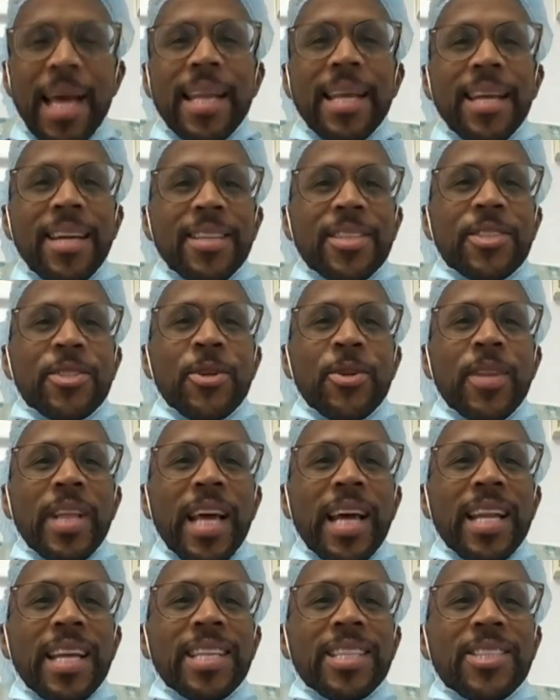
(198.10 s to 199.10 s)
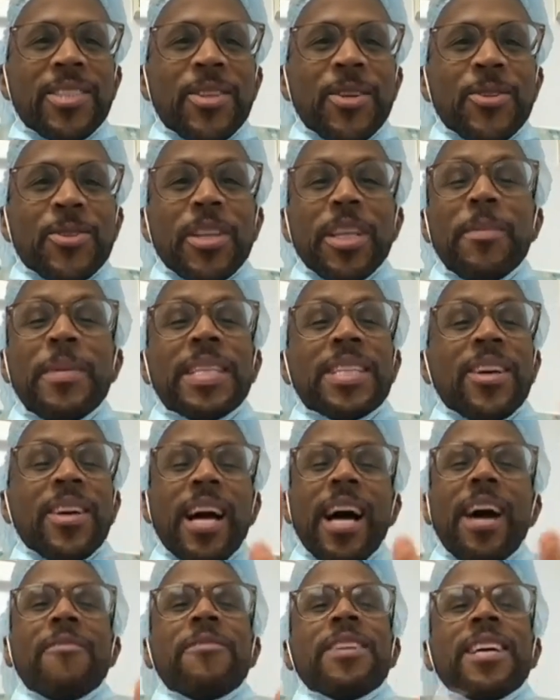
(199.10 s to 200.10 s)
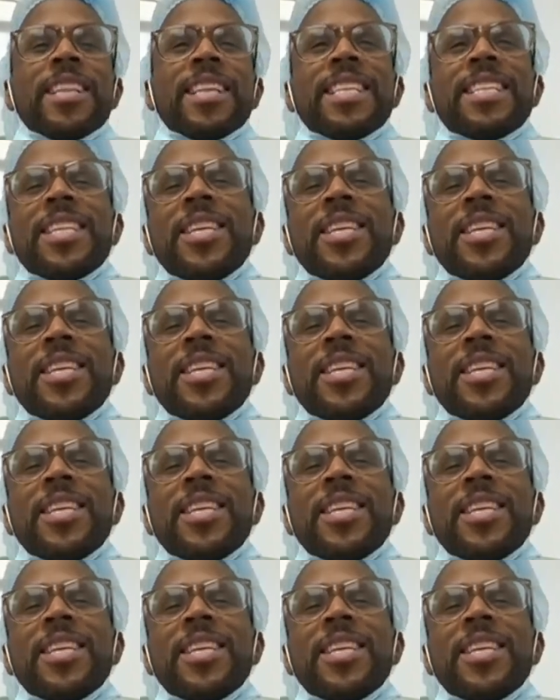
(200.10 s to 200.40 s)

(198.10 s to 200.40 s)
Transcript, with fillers: about That is true. That is true. So let me tell you, I've done the